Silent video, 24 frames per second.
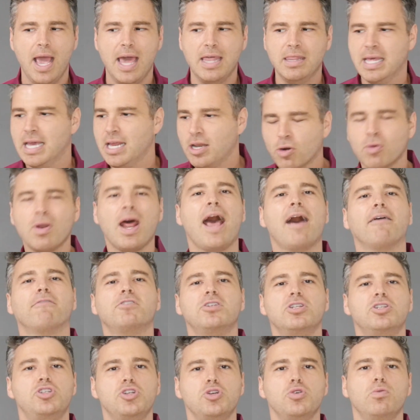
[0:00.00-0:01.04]
and they don't have
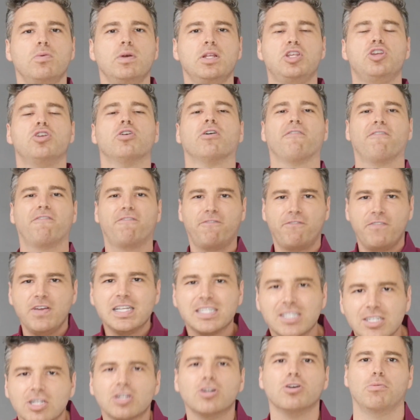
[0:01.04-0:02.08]
to do with your
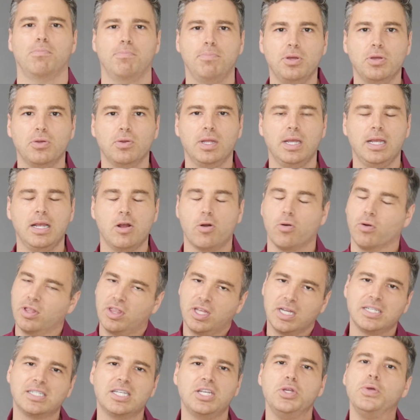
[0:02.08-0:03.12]
physical beauty or
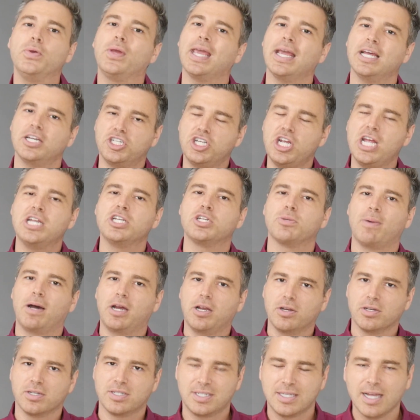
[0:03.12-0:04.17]
things that you can't change about
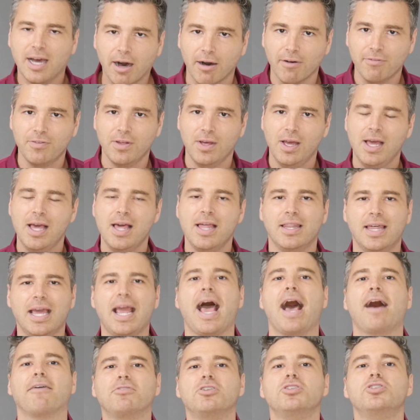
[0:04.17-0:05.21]
yourself. They
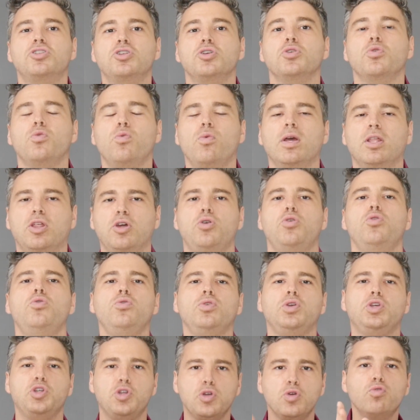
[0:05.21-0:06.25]
have to do with
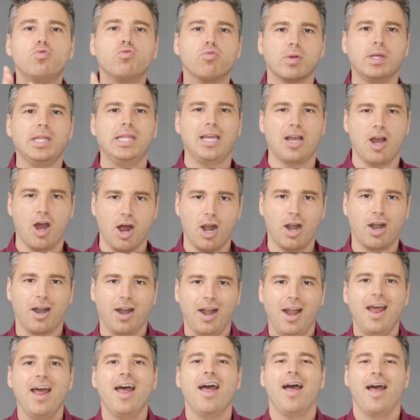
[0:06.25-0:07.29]
who you really are
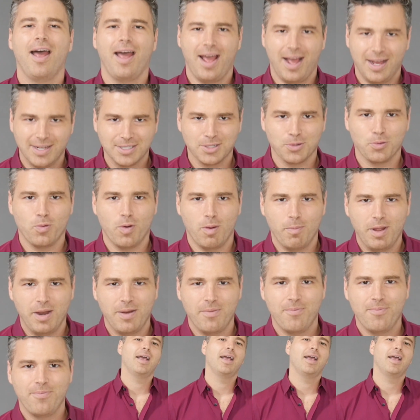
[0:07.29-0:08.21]
as a woman